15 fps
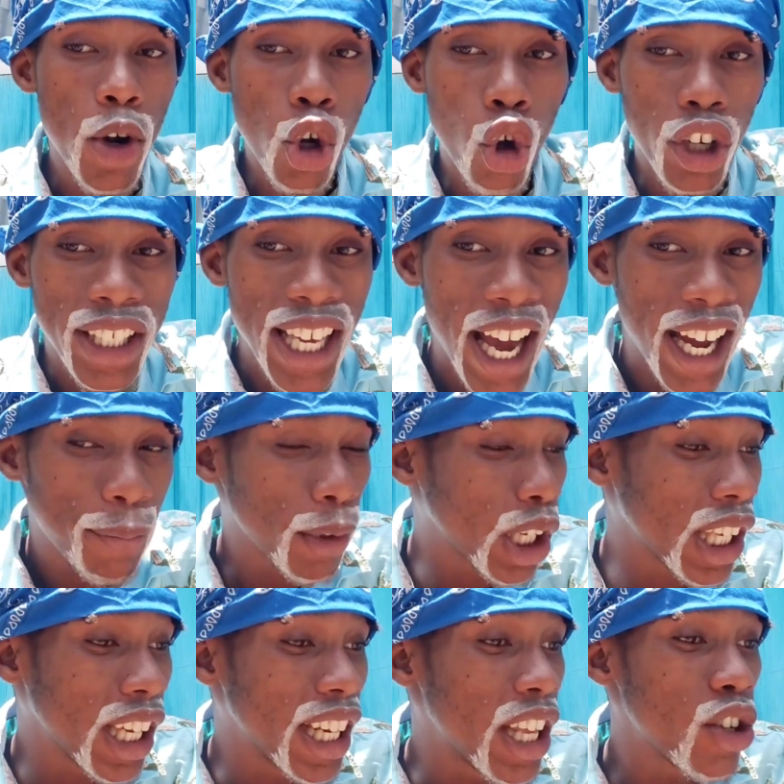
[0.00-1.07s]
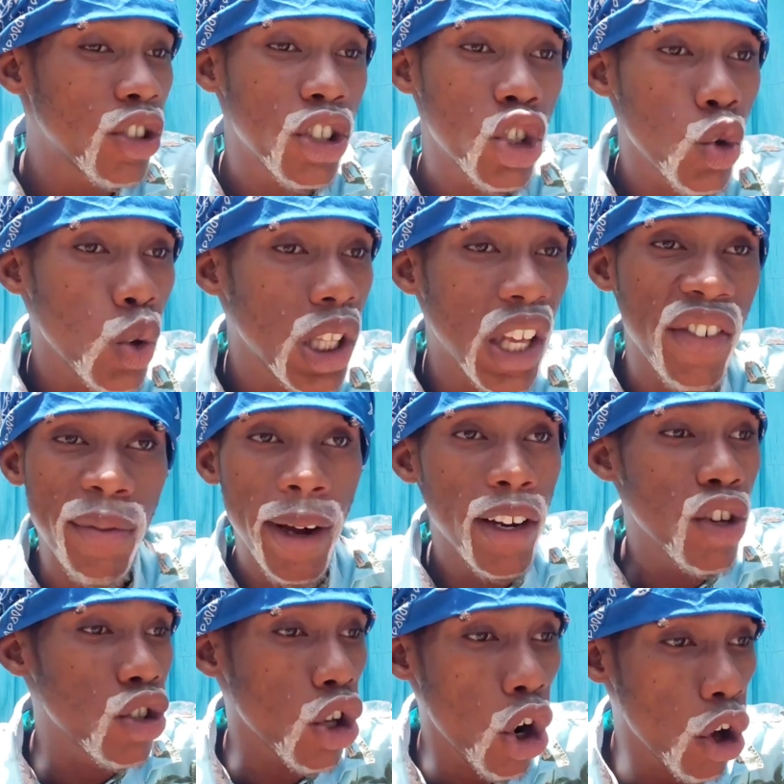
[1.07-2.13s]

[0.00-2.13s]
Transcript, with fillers: me look at cane, me cane used to sweet, everybody used to